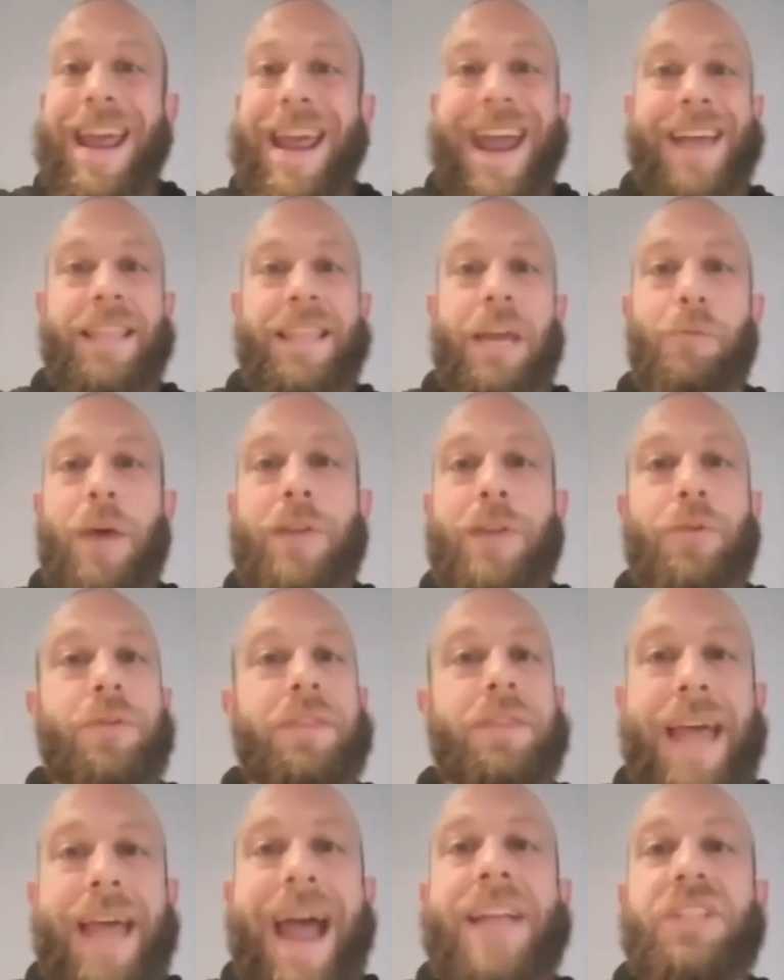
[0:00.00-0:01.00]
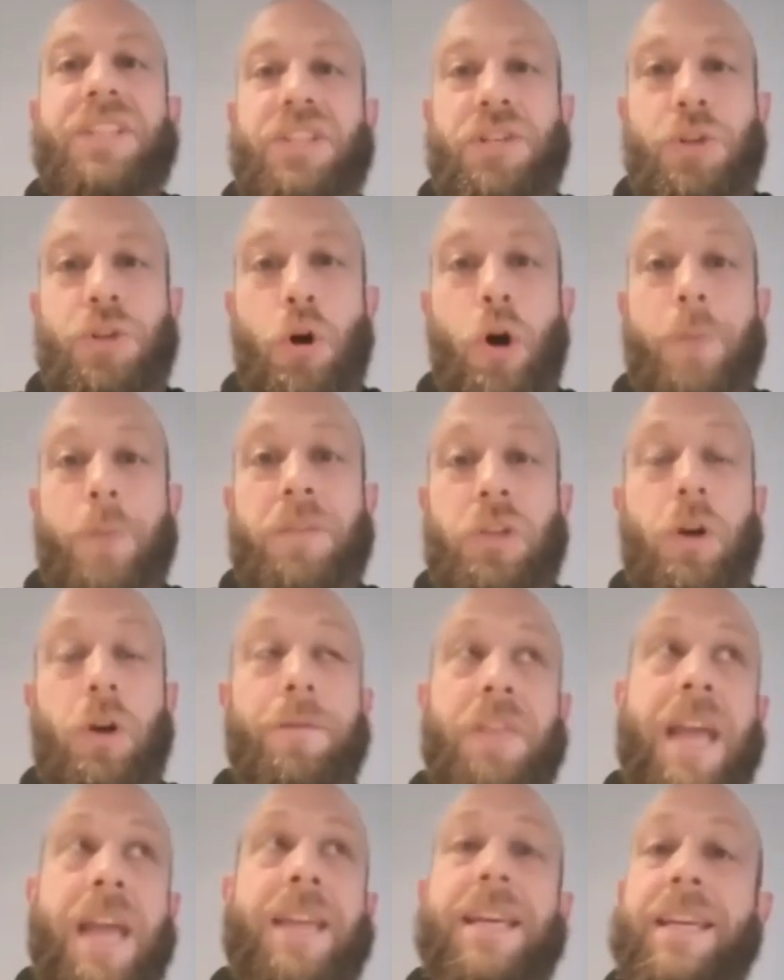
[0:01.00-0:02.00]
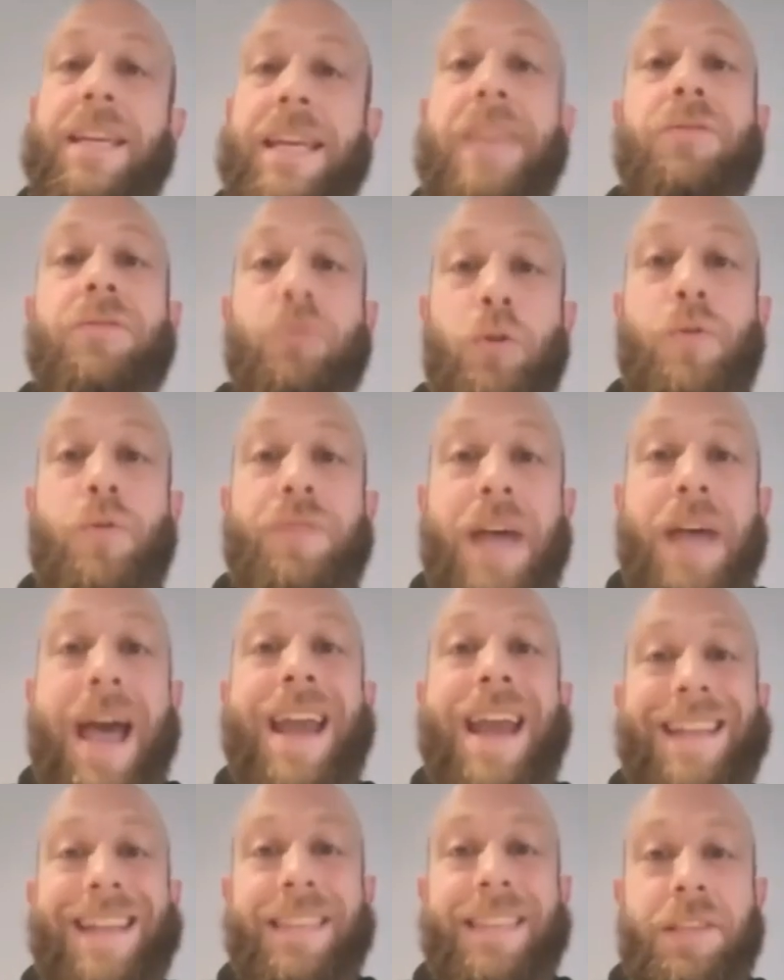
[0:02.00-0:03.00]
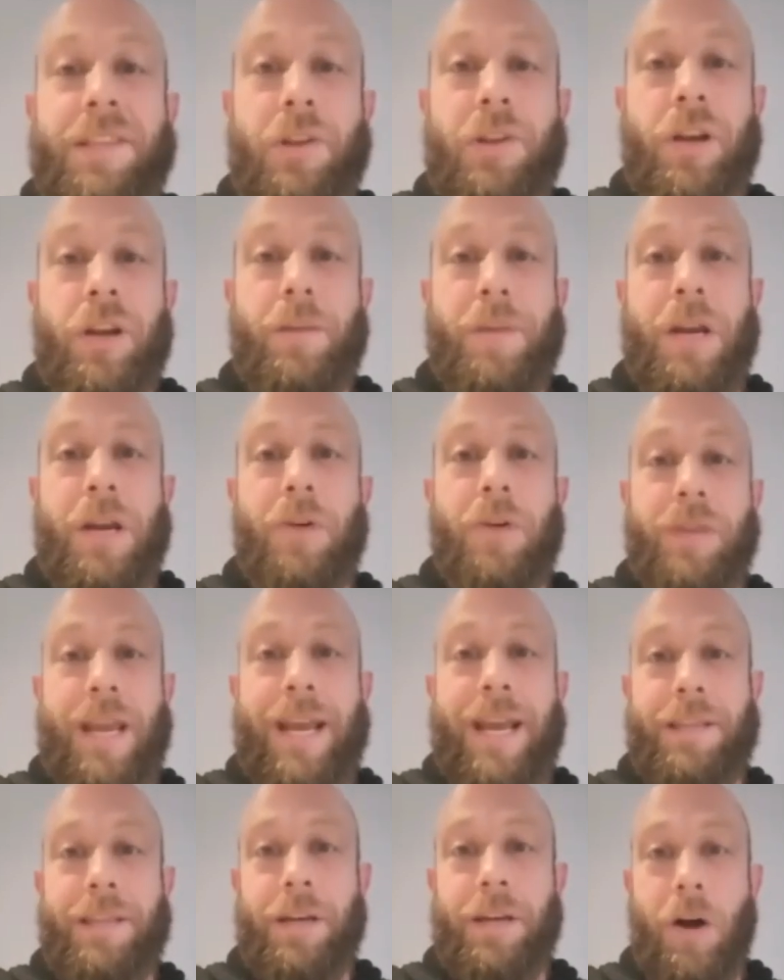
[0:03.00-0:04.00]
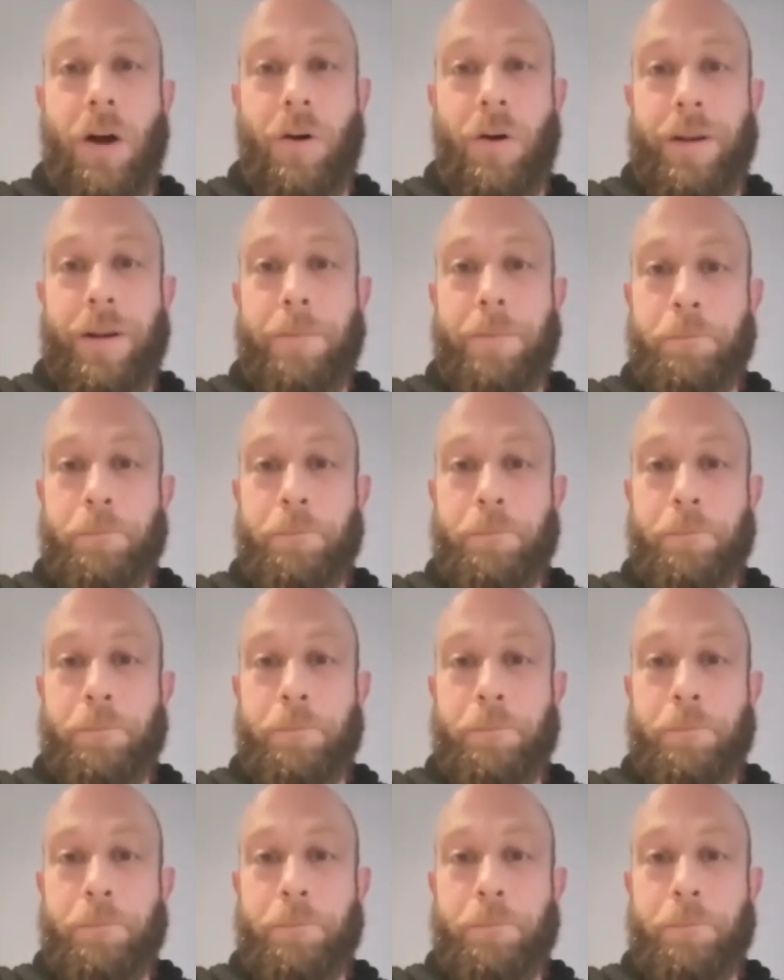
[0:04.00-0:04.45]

And they weathered that storm. So if they can get through that, I think they're going to be okay at the Garden.